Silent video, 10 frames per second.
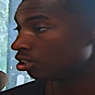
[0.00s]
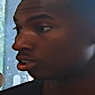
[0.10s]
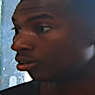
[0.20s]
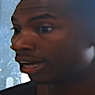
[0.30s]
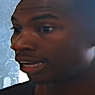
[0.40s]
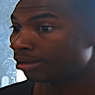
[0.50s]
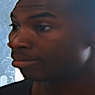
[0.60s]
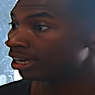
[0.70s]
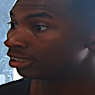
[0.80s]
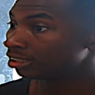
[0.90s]
So like
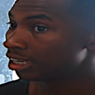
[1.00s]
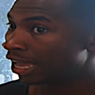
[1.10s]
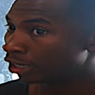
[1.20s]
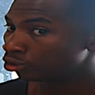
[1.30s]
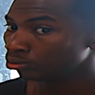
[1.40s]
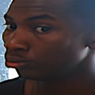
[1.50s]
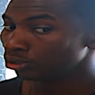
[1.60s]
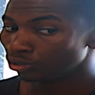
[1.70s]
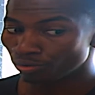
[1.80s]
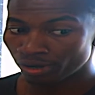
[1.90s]
in my actual
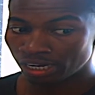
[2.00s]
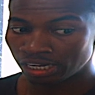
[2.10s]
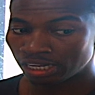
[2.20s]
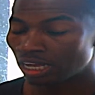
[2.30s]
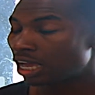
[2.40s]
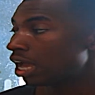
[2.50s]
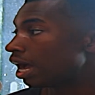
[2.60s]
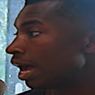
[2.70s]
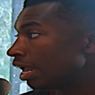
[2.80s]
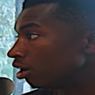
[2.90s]
degree,
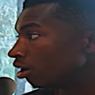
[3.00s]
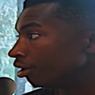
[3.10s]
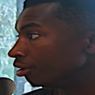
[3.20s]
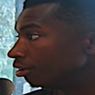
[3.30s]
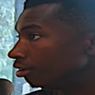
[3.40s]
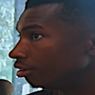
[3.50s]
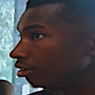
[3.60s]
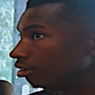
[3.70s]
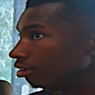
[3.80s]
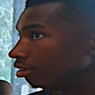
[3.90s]
I learned
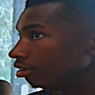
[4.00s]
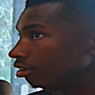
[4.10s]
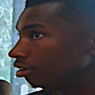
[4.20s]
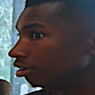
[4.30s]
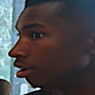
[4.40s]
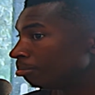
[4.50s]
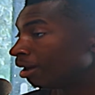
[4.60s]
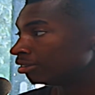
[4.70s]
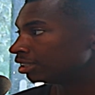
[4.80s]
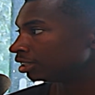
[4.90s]

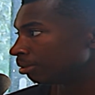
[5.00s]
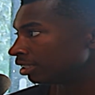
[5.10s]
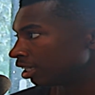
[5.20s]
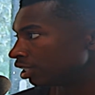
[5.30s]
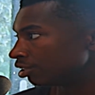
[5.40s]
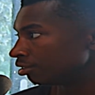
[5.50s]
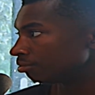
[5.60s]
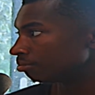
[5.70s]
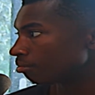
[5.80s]
about systemization.